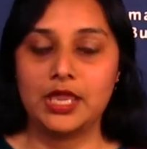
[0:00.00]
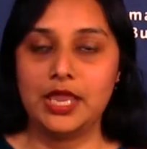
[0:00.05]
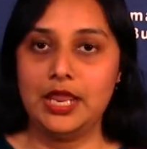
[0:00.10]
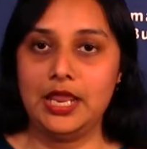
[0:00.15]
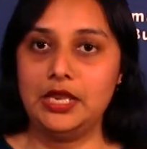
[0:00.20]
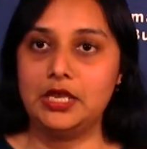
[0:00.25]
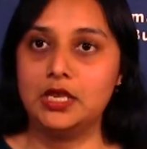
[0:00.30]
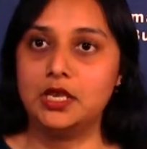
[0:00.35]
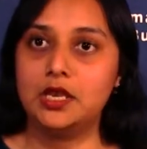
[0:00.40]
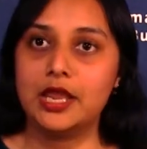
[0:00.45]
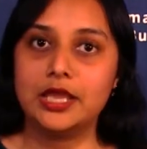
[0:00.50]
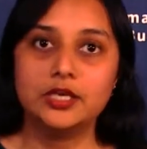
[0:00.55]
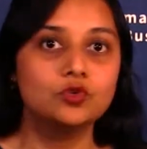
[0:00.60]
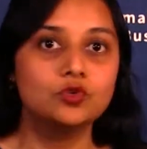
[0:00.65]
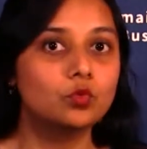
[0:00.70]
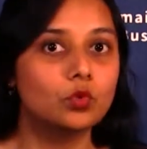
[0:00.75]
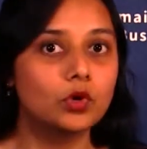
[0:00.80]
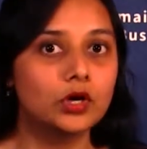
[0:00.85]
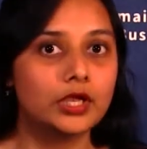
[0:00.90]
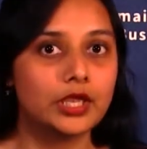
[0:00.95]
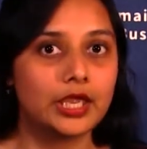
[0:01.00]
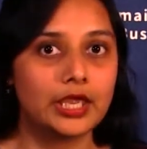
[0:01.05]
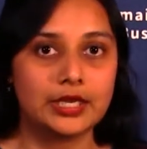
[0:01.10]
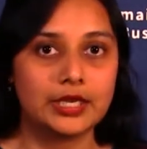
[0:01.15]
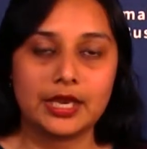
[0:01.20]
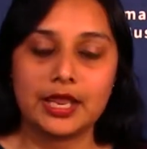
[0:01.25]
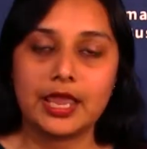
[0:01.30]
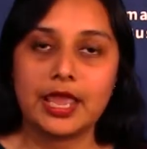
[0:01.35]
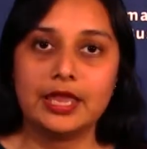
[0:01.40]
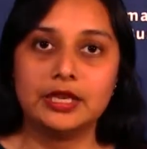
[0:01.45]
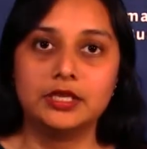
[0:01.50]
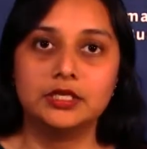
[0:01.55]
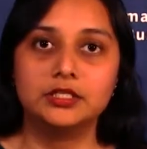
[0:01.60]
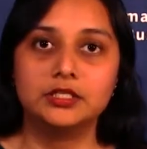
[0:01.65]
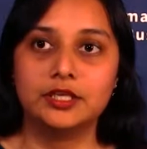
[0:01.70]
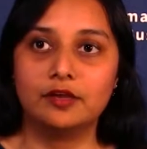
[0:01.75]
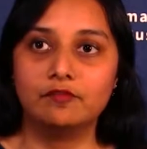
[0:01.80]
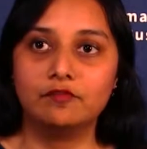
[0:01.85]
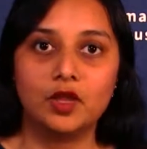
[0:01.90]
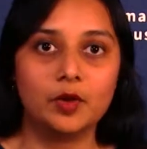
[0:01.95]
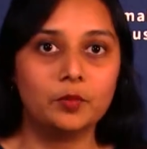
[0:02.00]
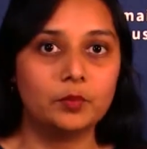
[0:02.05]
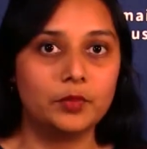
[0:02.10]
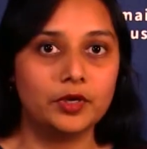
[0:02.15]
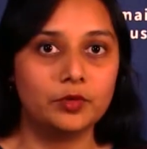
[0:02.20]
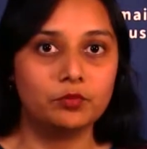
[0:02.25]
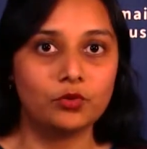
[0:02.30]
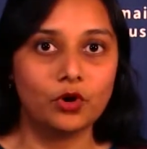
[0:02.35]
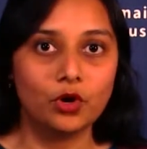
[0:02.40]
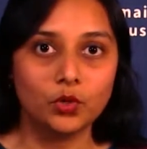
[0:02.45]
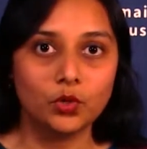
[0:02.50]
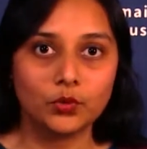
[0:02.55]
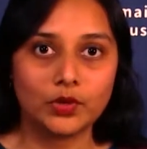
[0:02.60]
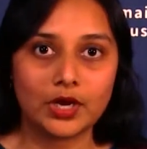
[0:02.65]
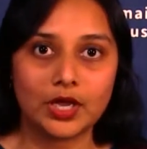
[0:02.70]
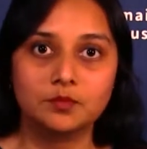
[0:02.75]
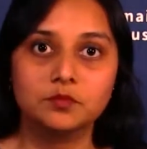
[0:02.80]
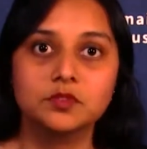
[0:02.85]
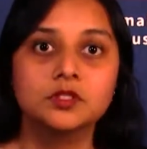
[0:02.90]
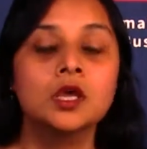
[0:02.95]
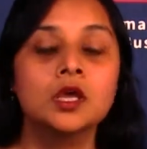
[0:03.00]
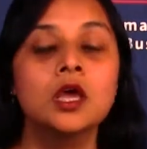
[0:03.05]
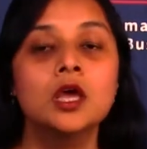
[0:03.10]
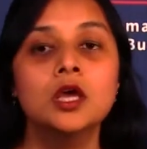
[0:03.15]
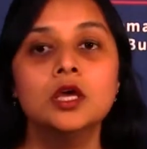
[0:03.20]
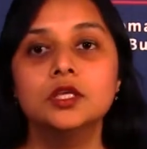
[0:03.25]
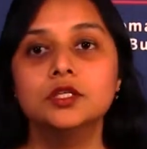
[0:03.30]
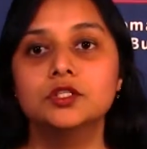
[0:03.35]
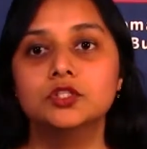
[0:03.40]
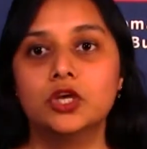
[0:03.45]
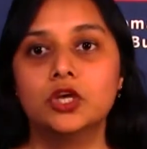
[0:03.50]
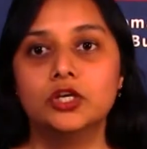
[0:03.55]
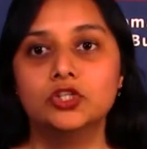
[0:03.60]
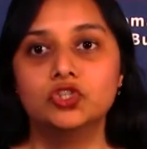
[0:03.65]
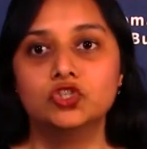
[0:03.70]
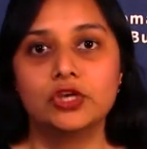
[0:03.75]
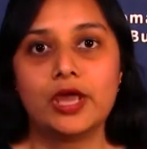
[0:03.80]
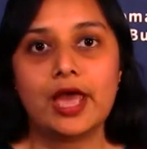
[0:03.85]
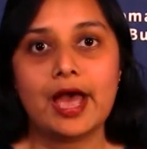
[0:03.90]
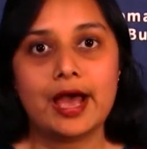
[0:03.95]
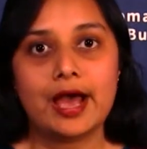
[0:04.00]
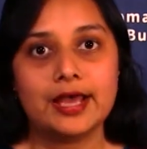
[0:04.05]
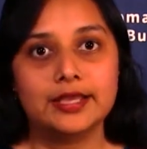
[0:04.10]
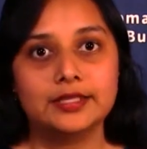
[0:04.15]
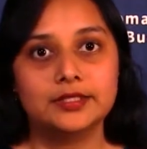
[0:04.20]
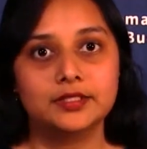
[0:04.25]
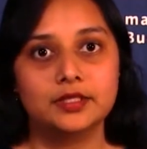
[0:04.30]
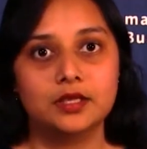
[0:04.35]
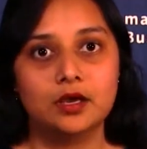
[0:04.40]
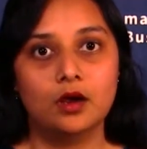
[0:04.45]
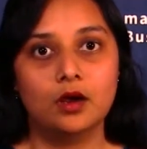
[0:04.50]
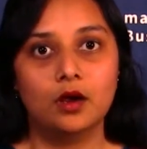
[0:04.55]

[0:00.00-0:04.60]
in networking and development programs such as